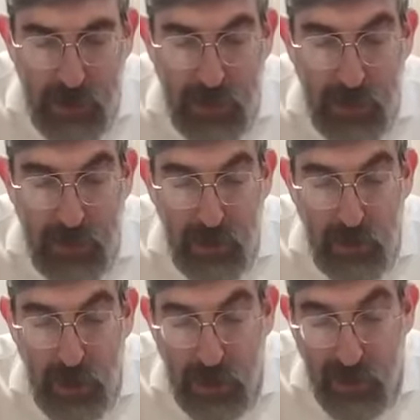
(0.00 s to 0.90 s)
Maybe
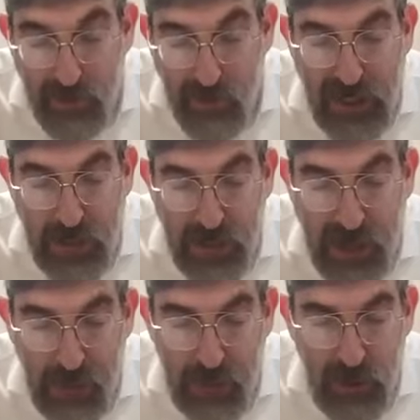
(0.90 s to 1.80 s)
whether the father's
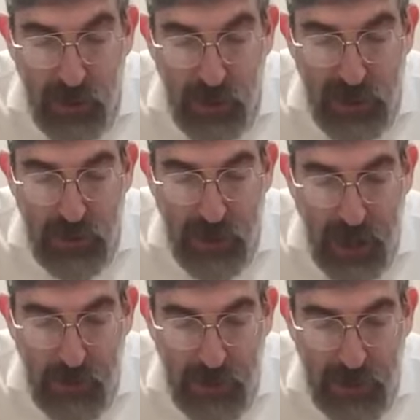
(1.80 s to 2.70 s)
Makabalit or the girl's
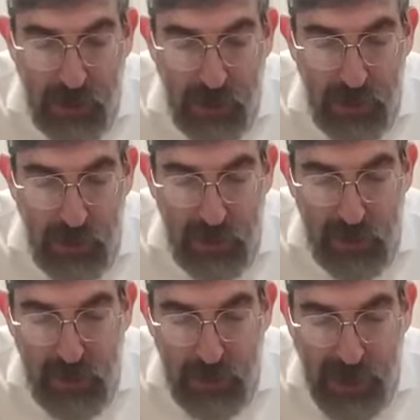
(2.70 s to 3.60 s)
Makabalit,
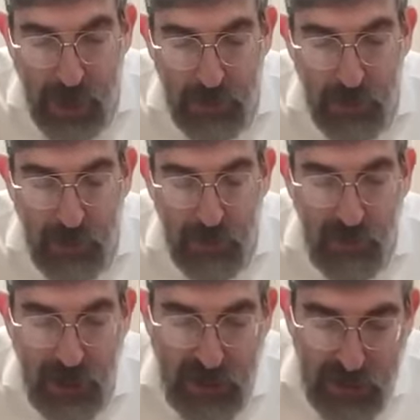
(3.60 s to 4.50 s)
she's Makabalit,
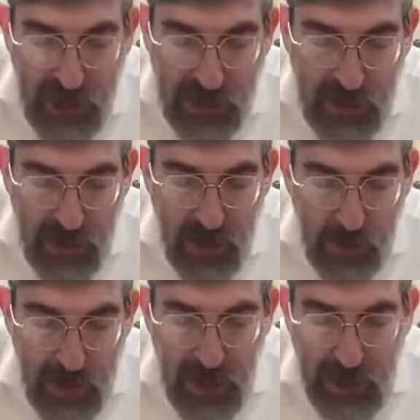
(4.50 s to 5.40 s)
Rashi says,
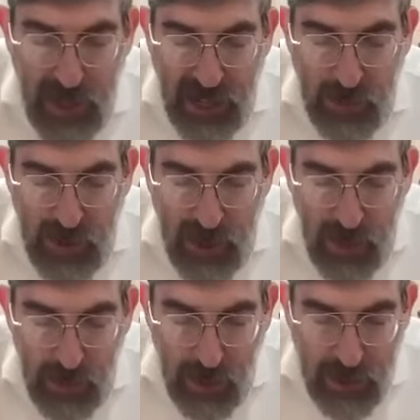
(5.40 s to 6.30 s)
Bain Al Yudei Atzma
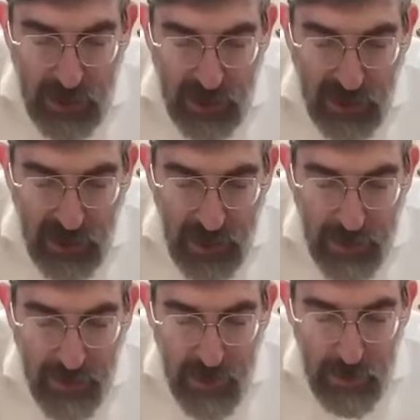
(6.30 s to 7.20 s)
Sheki, Blossi, he,